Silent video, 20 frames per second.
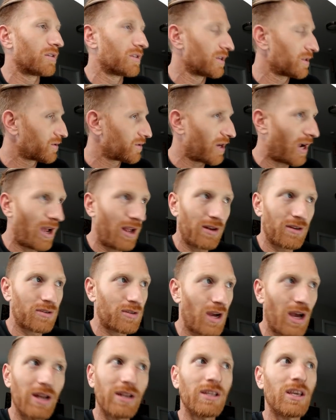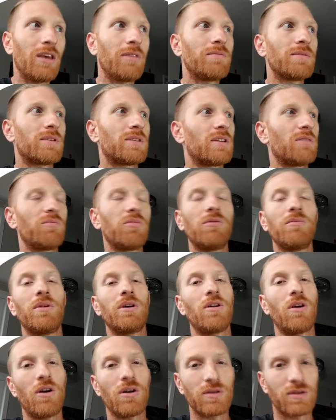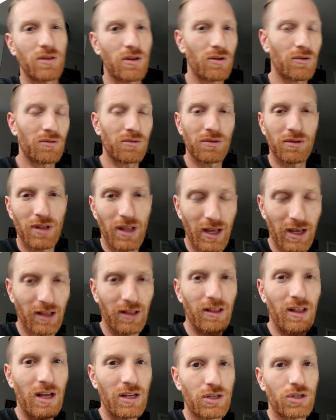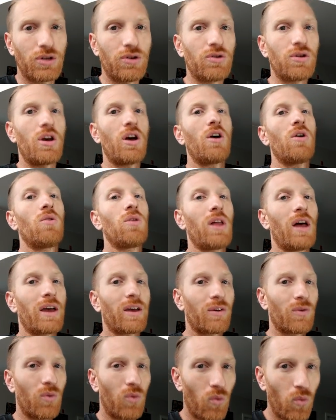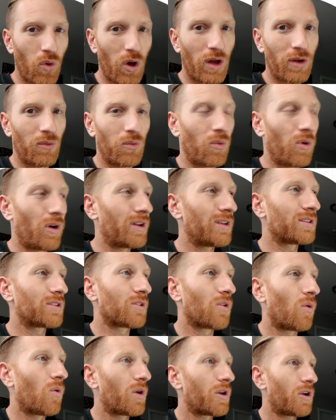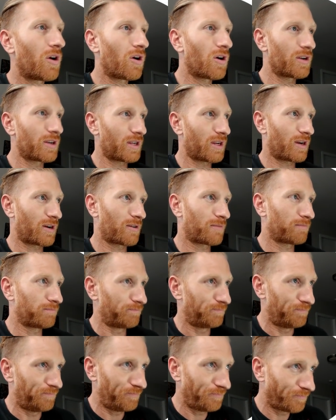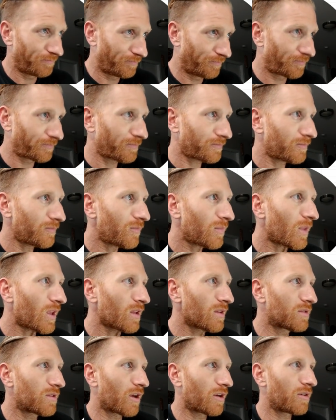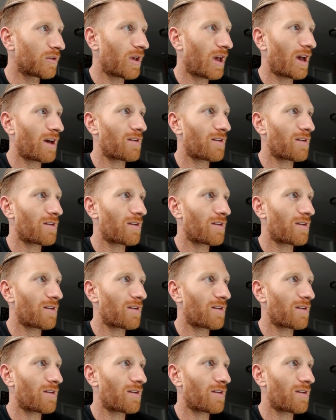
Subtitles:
just trying to keep it simple, but also like let you know like what is going on here. So you